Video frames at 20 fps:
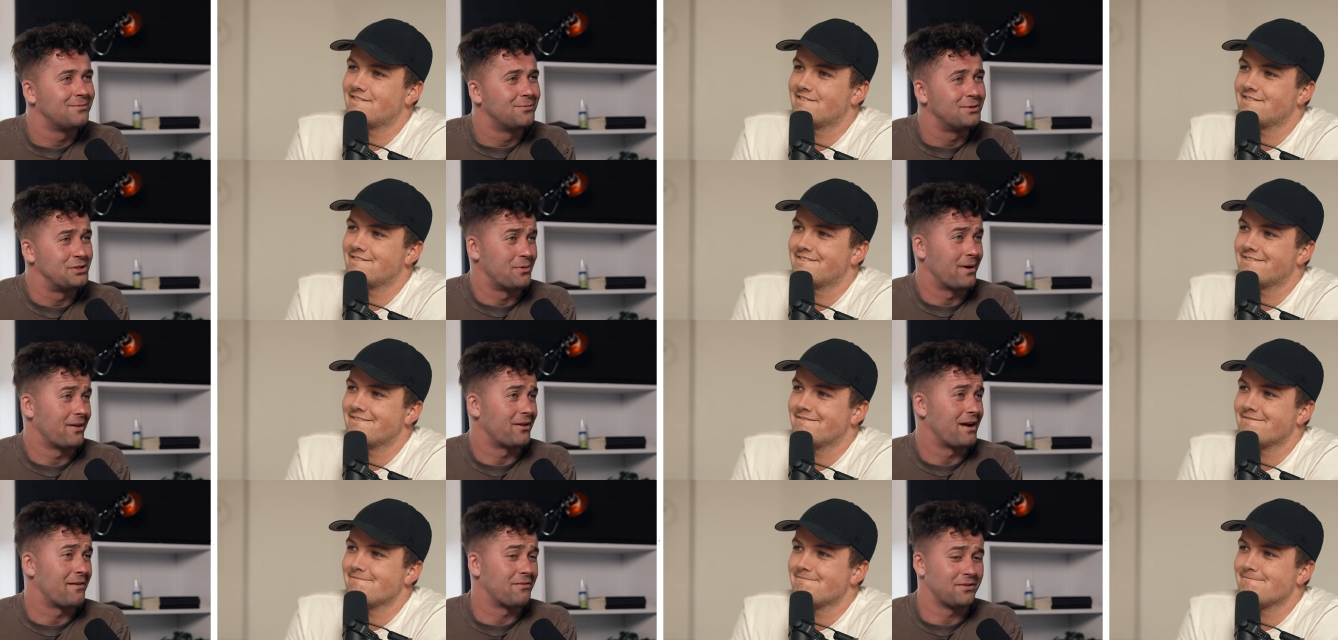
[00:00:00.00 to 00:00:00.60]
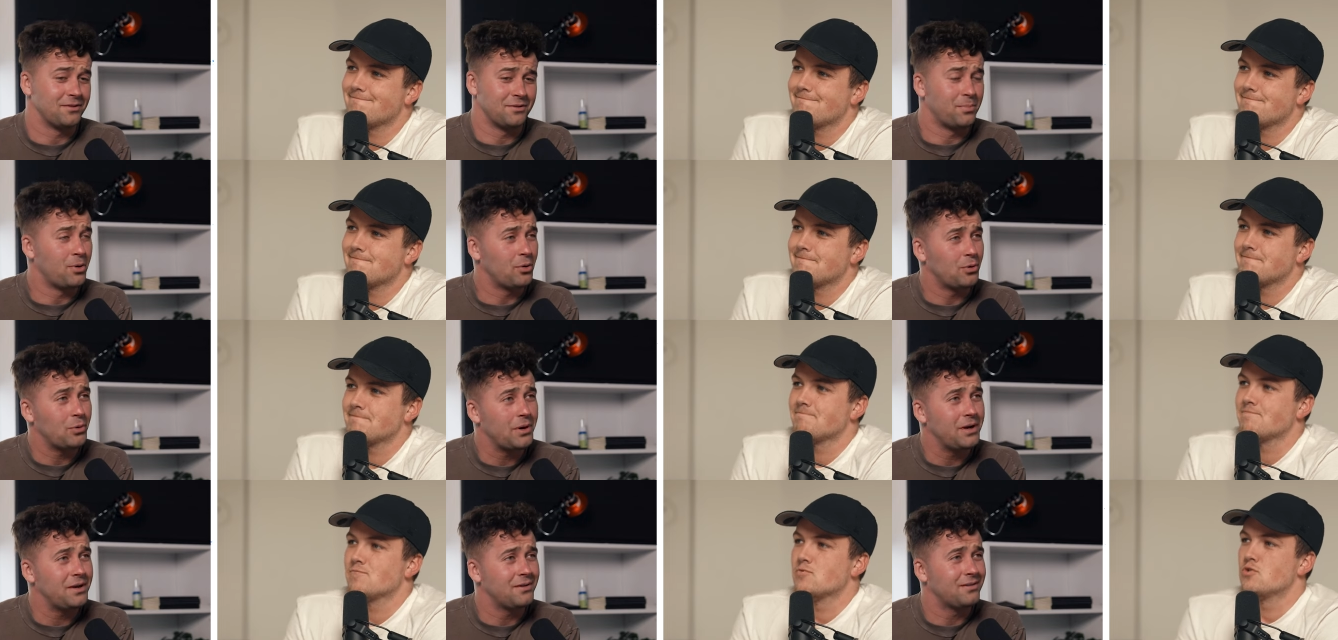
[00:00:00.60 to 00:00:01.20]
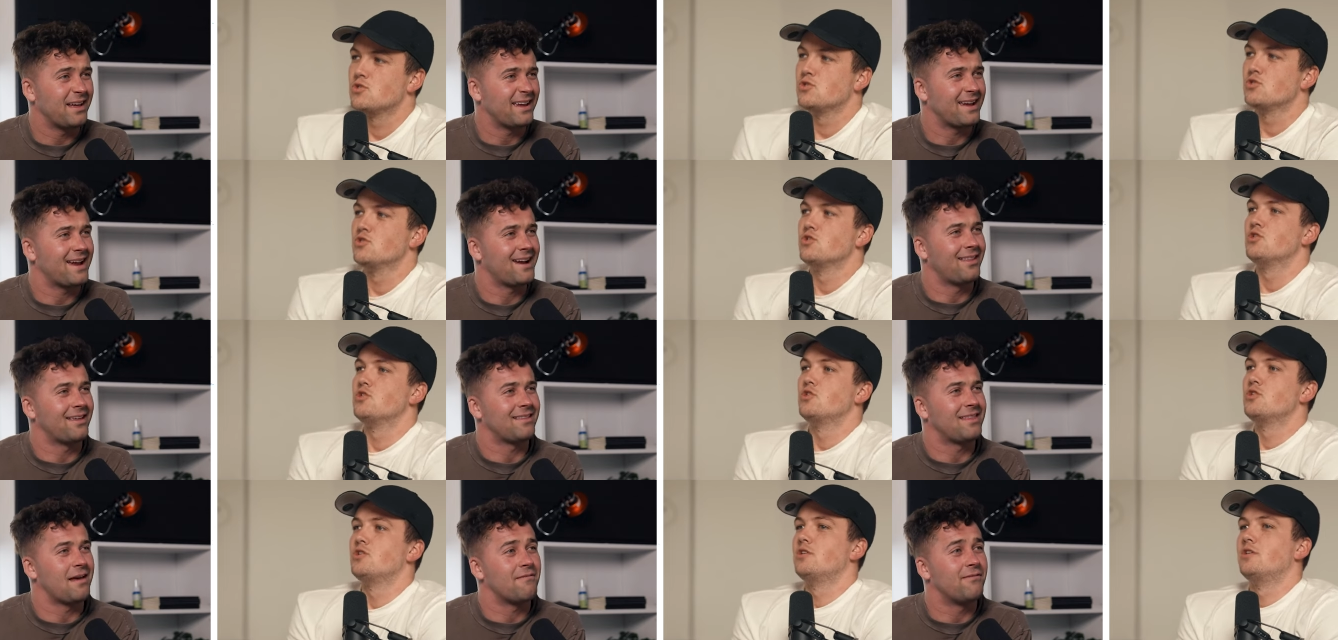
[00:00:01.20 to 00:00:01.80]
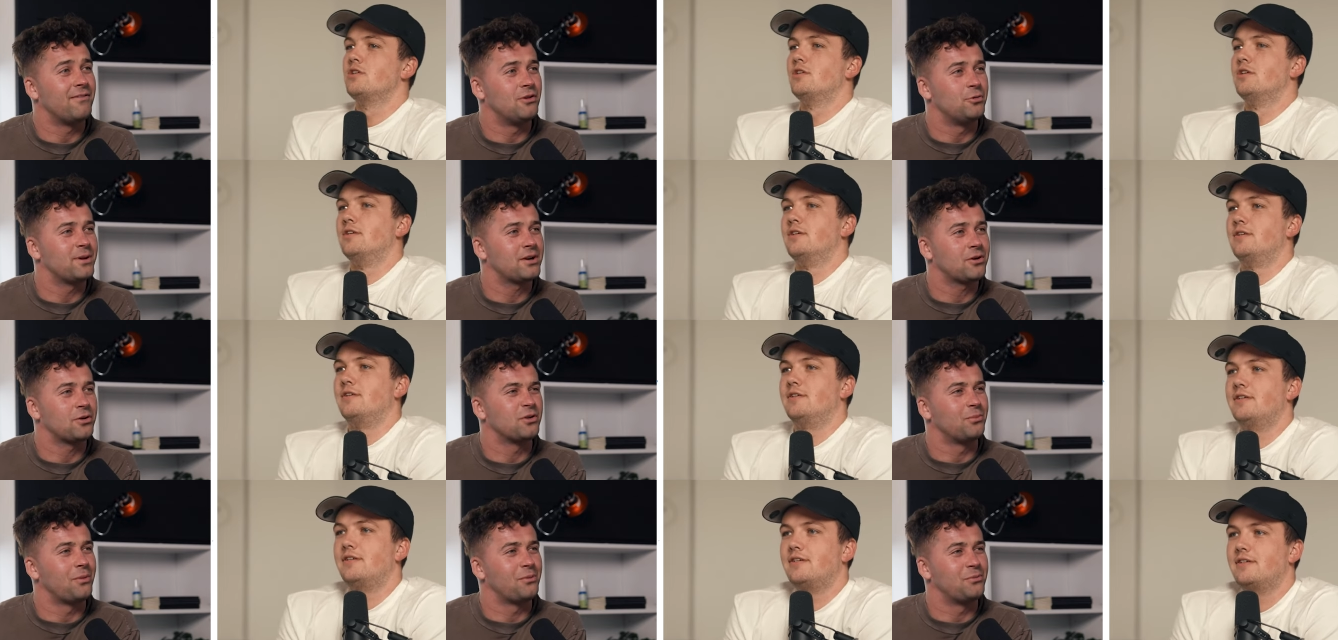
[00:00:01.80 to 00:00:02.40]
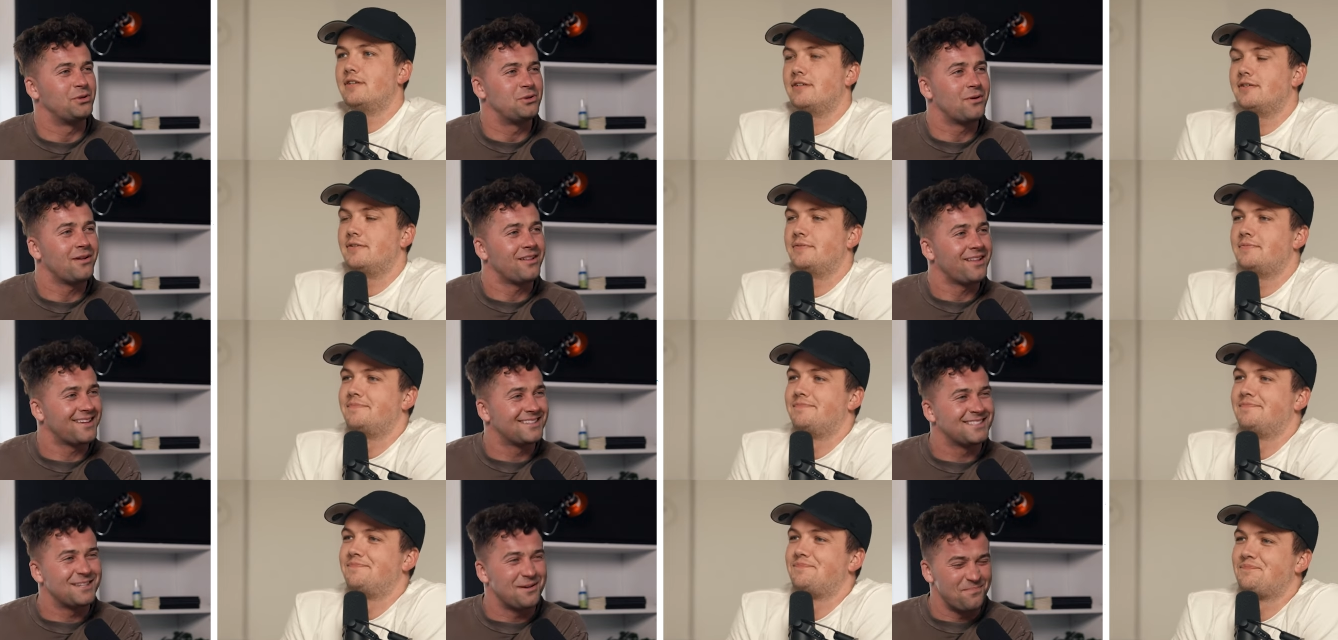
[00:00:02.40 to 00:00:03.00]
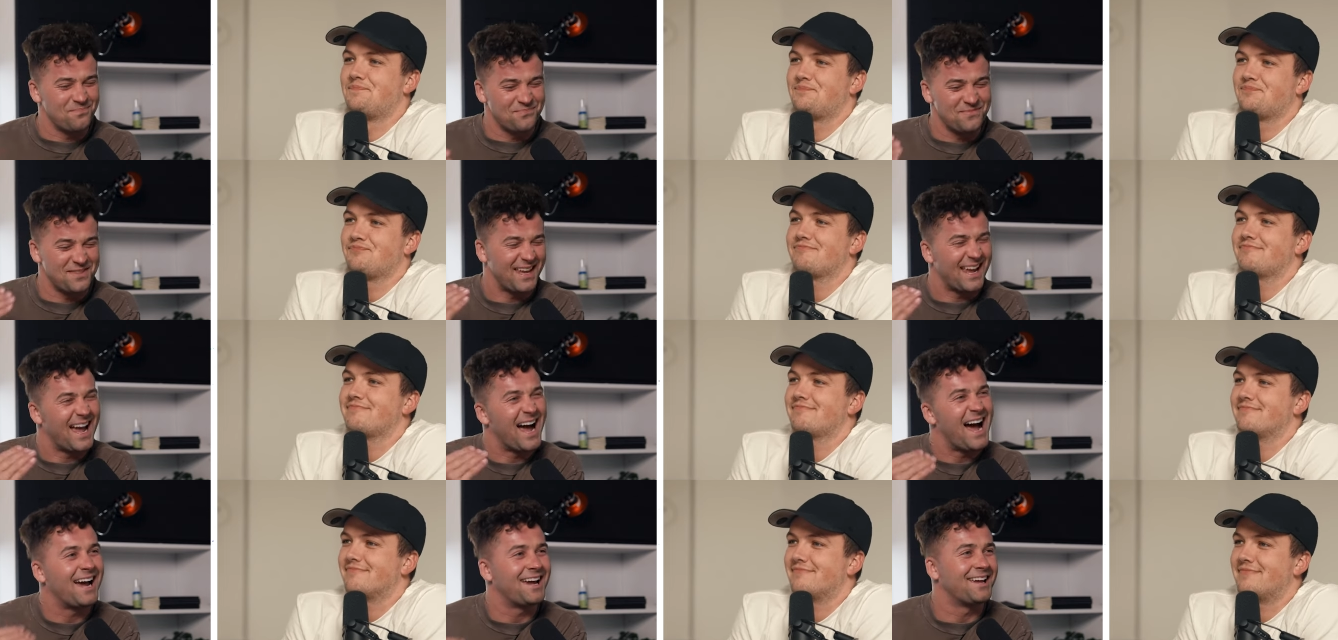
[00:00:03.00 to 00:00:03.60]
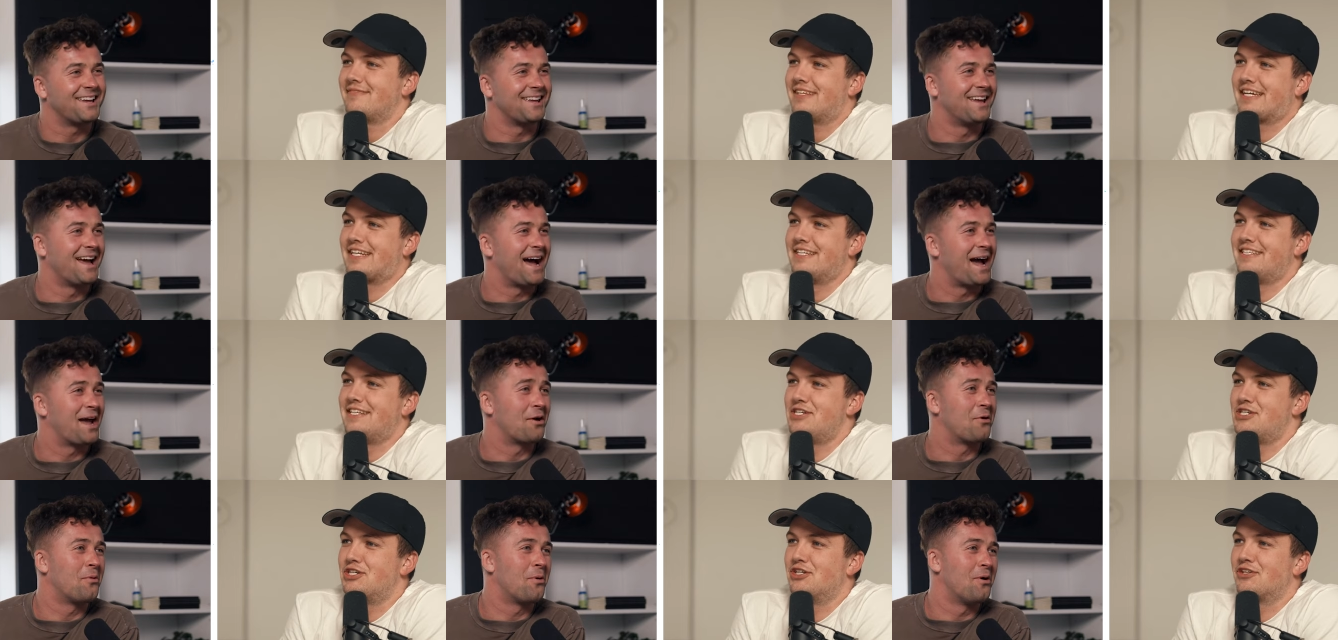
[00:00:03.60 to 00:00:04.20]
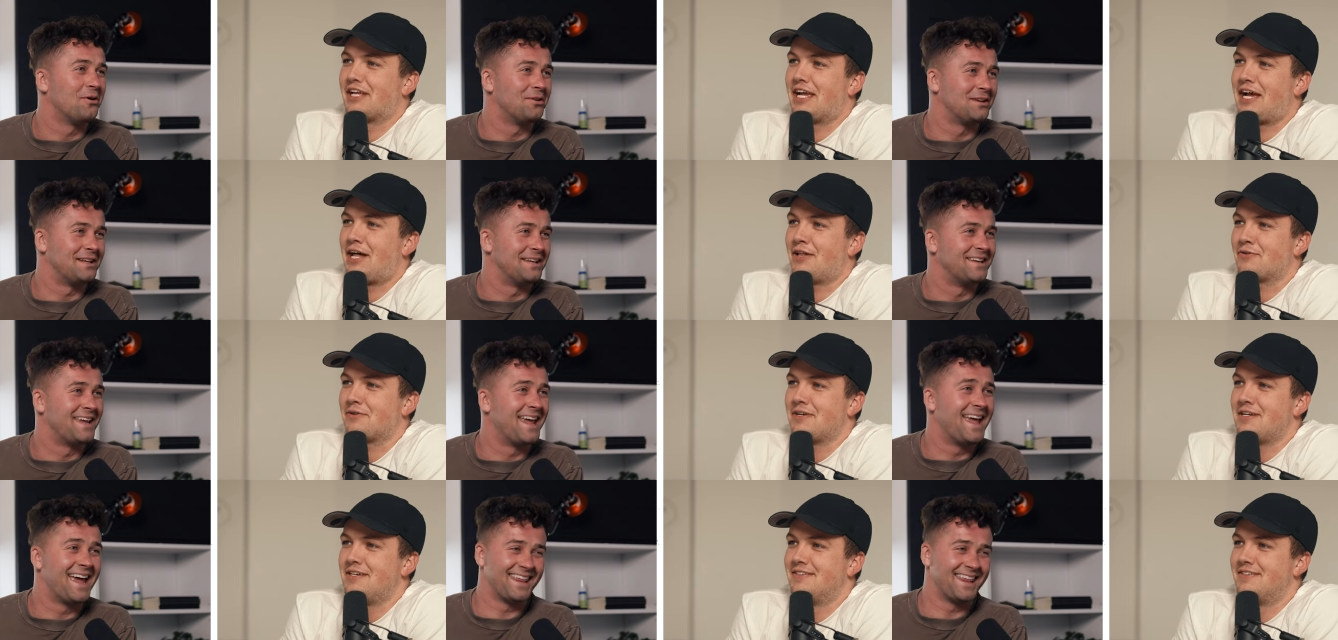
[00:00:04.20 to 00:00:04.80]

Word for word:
Speaker 1: Would you rather have it on Polaroid, like kind of like that filmic, or would you want like some like high high digital quality? gallery?